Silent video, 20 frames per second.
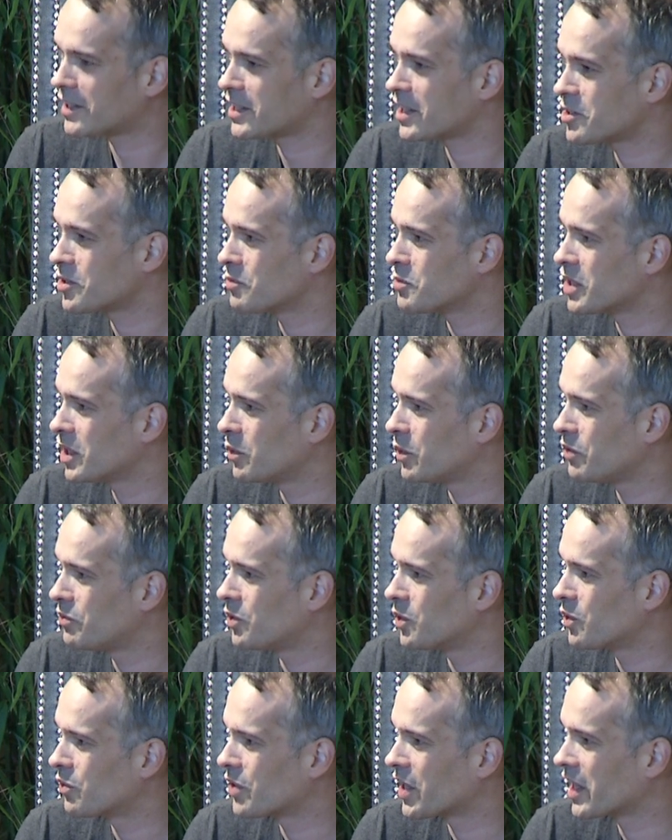something we
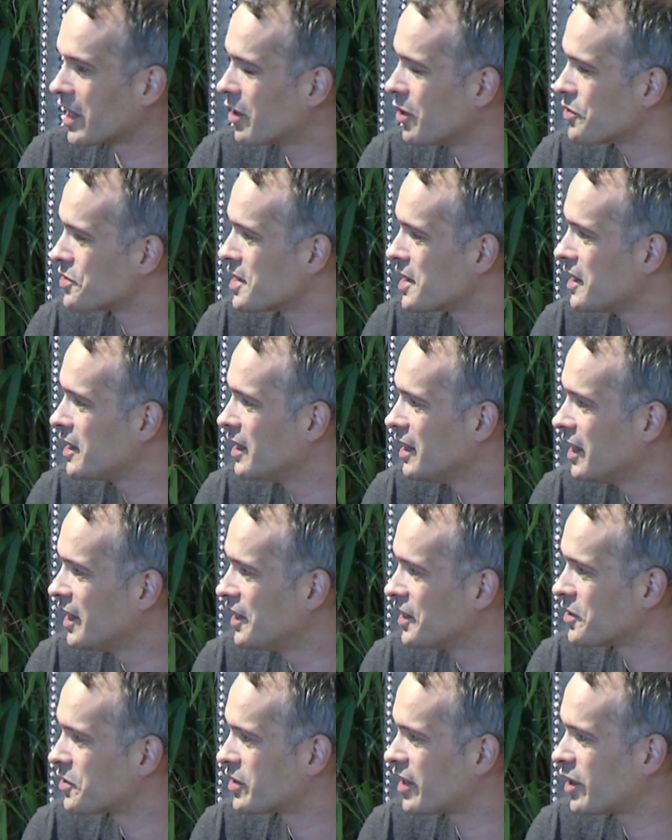follow very closely,
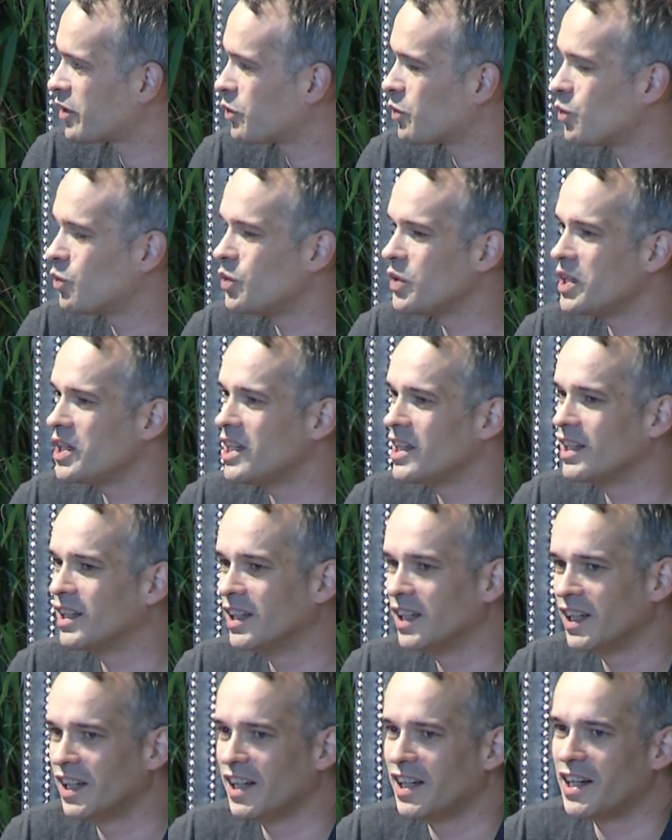so that we
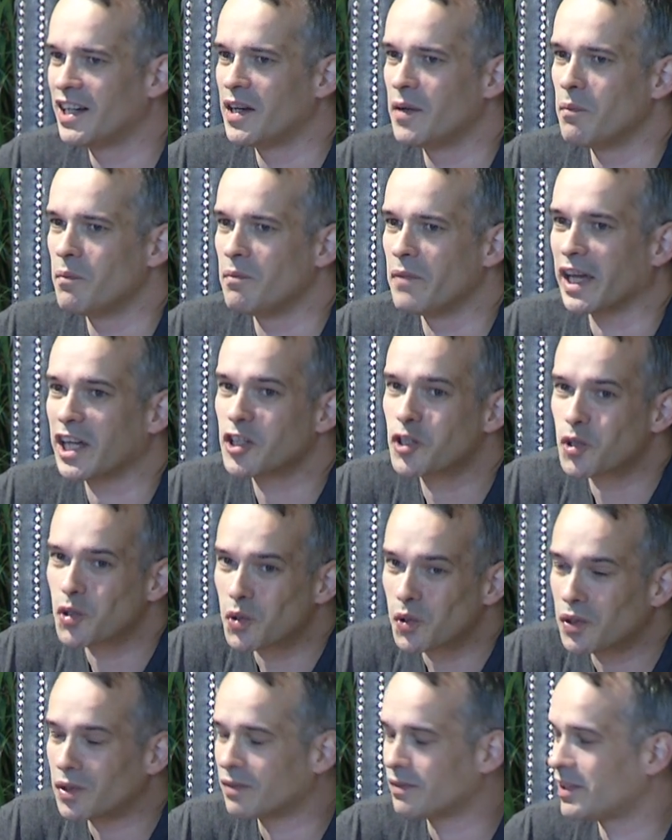make
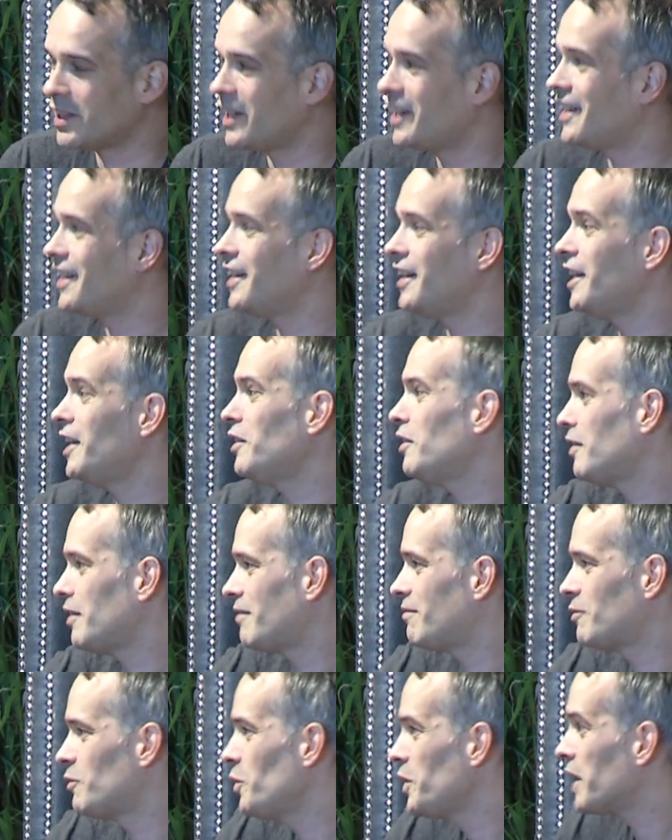sure, and
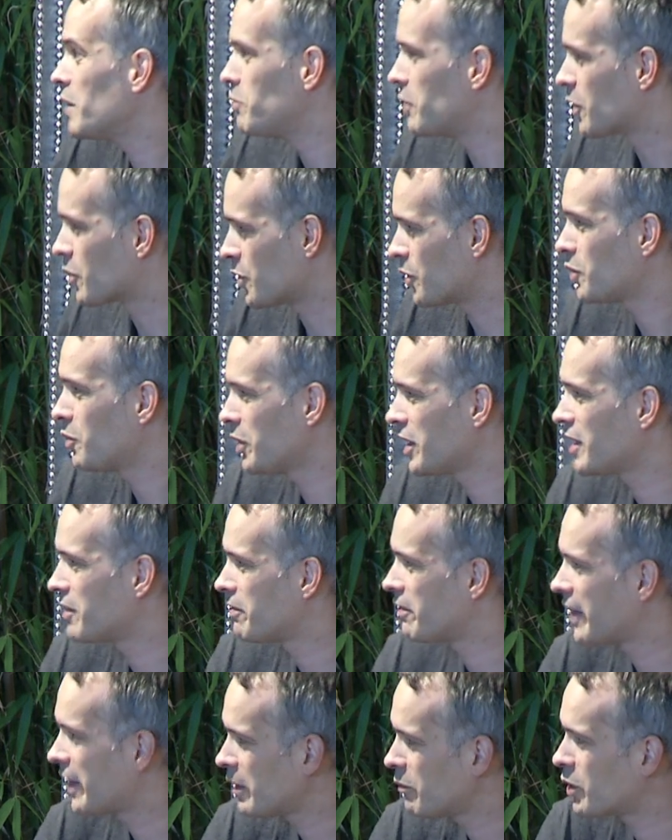we can be wrong, we can
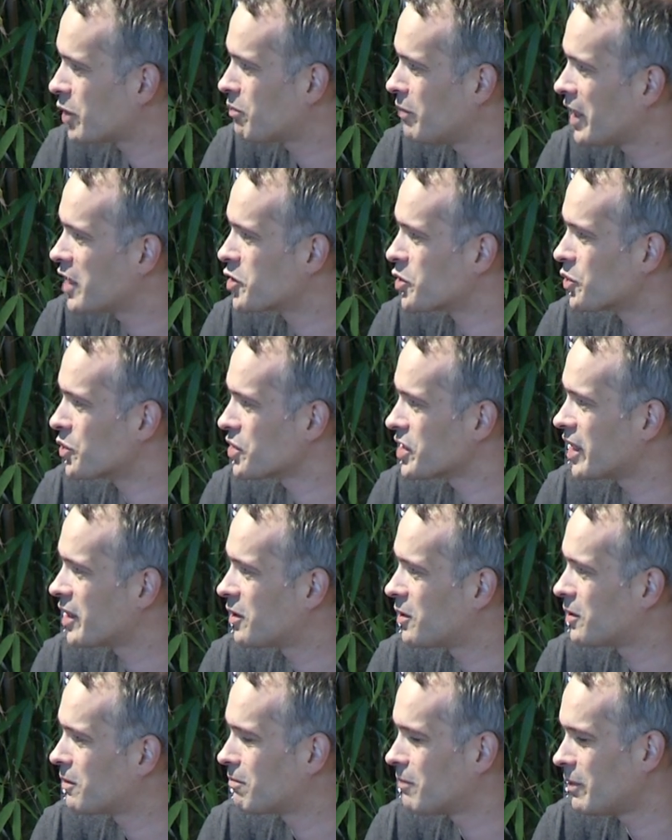fail, but make sure that
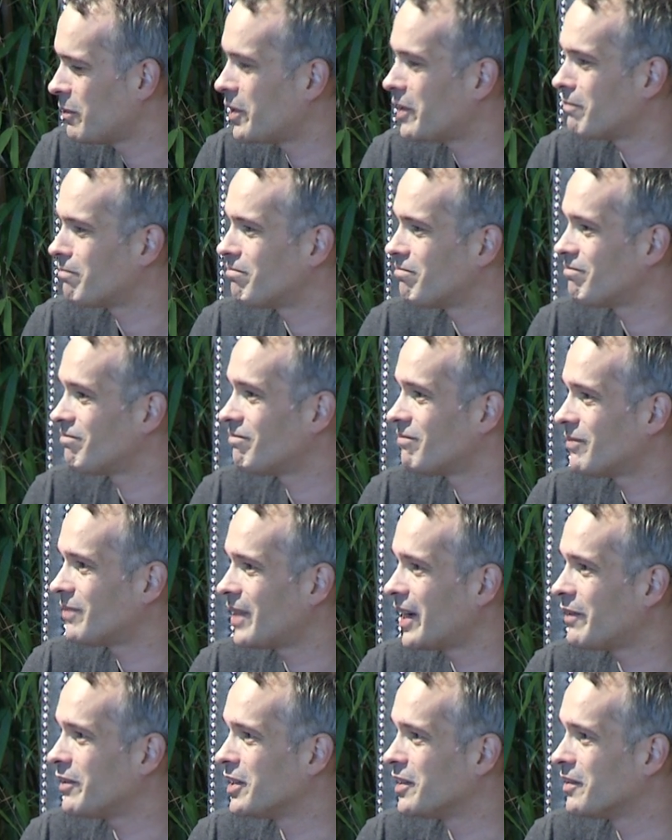
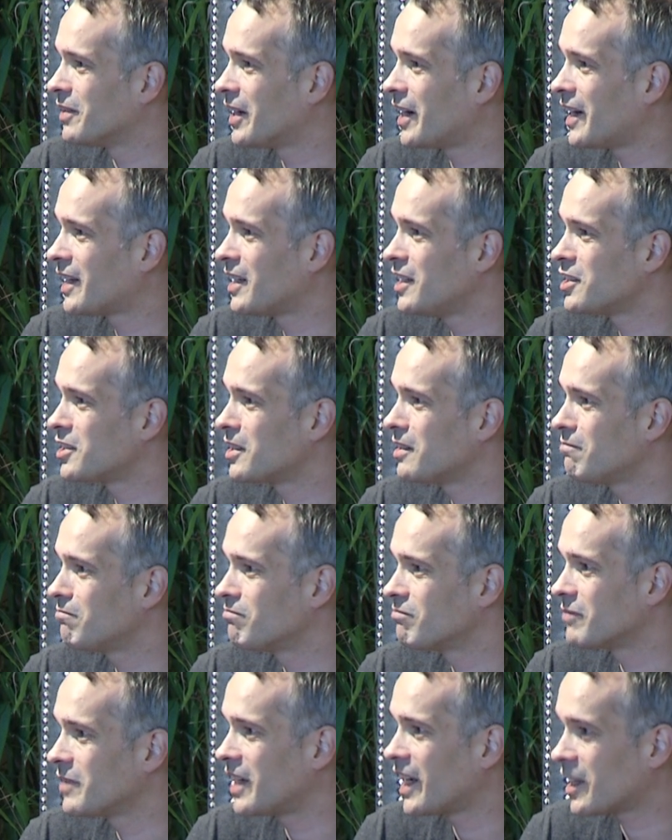at least
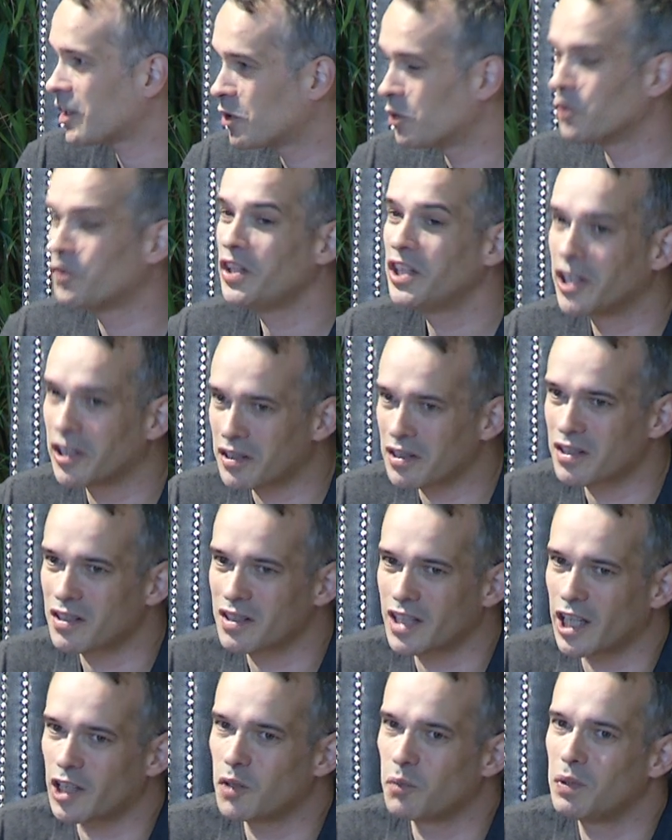get confident
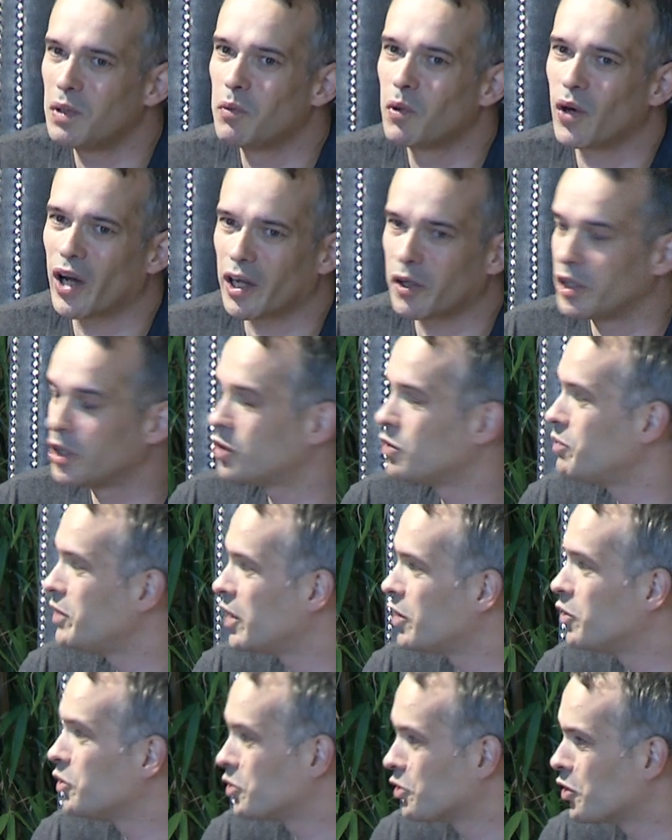that the people are going to be a
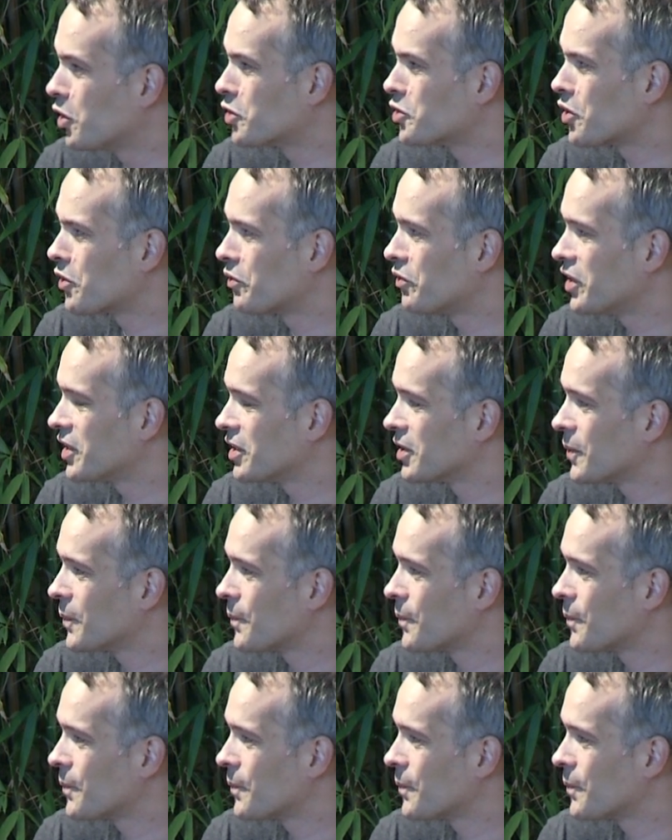good culture fit.